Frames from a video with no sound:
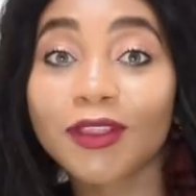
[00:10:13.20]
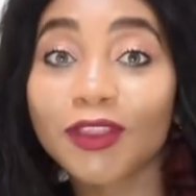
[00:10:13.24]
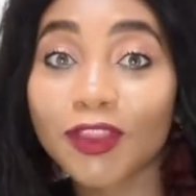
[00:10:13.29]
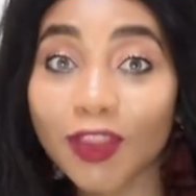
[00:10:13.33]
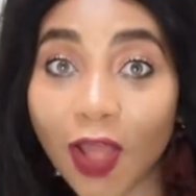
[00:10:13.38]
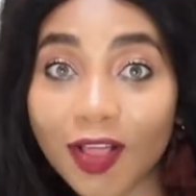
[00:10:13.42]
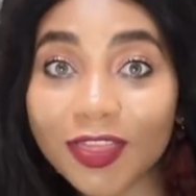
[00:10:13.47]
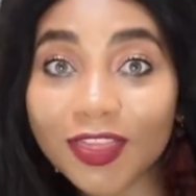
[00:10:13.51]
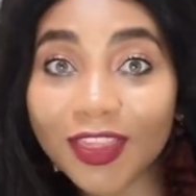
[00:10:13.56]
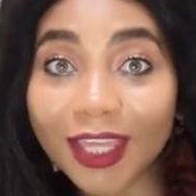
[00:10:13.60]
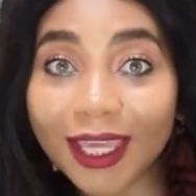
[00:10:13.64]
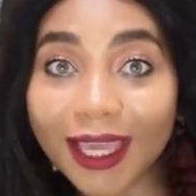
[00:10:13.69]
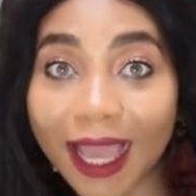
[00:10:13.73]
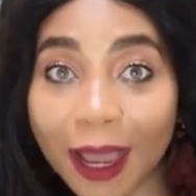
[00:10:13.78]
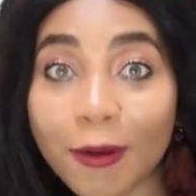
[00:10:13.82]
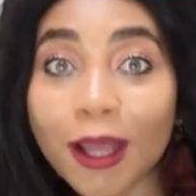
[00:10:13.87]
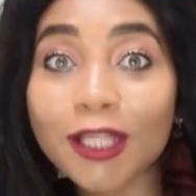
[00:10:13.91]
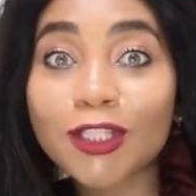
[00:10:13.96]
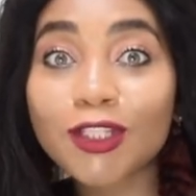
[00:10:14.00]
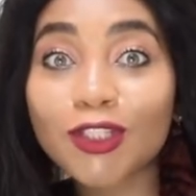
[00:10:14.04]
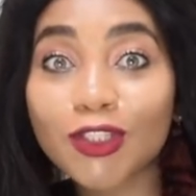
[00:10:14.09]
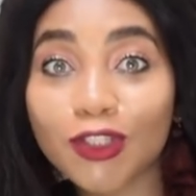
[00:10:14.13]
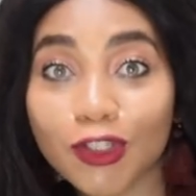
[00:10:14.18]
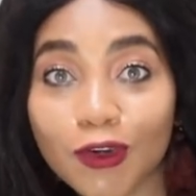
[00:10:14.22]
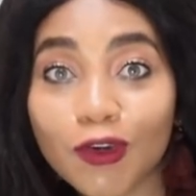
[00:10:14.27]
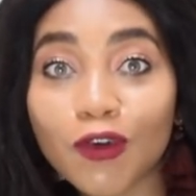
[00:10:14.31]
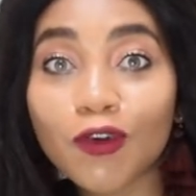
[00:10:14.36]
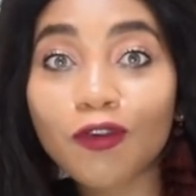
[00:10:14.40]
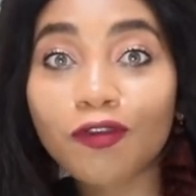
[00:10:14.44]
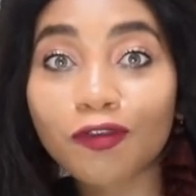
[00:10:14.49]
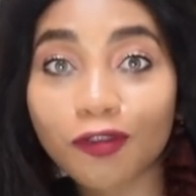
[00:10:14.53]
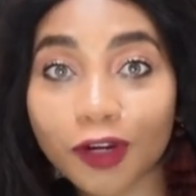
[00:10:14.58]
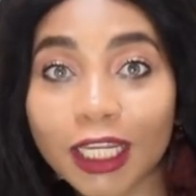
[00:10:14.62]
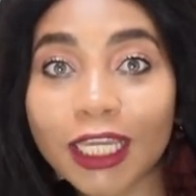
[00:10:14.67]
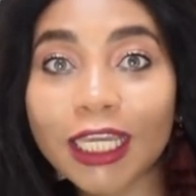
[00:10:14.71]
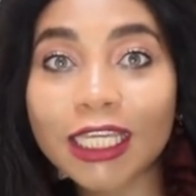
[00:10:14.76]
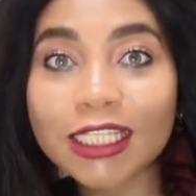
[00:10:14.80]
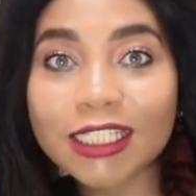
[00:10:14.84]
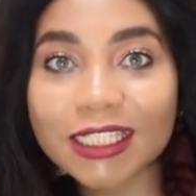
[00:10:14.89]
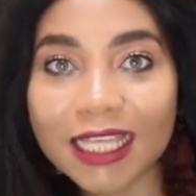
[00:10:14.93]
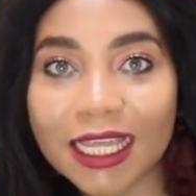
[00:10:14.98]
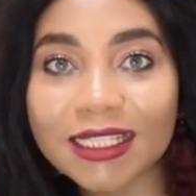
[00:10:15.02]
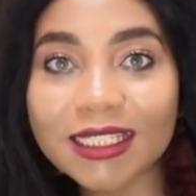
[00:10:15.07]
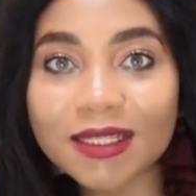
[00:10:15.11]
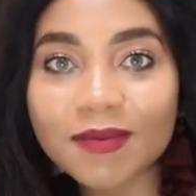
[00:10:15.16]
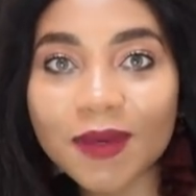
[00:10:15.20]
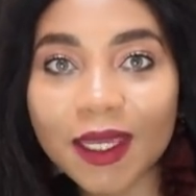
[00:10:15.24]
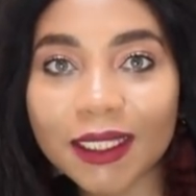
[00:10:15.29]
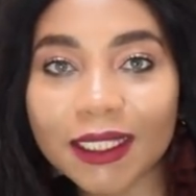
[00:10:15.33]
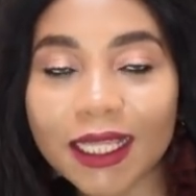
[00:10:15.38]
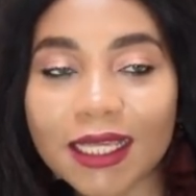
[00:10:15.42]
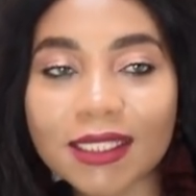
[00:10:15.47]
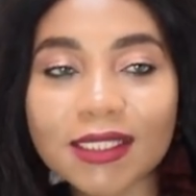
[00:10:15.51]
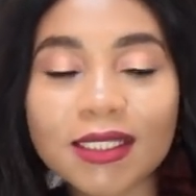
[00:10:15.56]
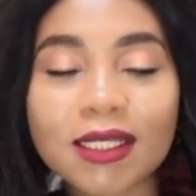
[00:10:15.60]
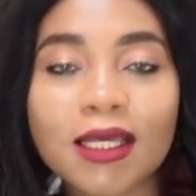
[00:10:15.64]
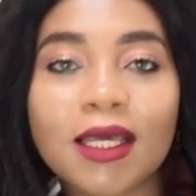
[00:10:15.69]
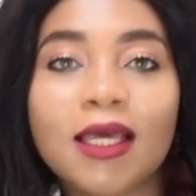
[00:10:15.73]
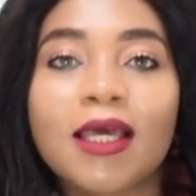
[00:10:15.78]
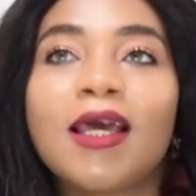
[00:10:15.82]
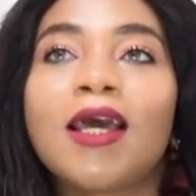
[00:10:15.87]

Nothing. I'm at 2 freaking centimeters.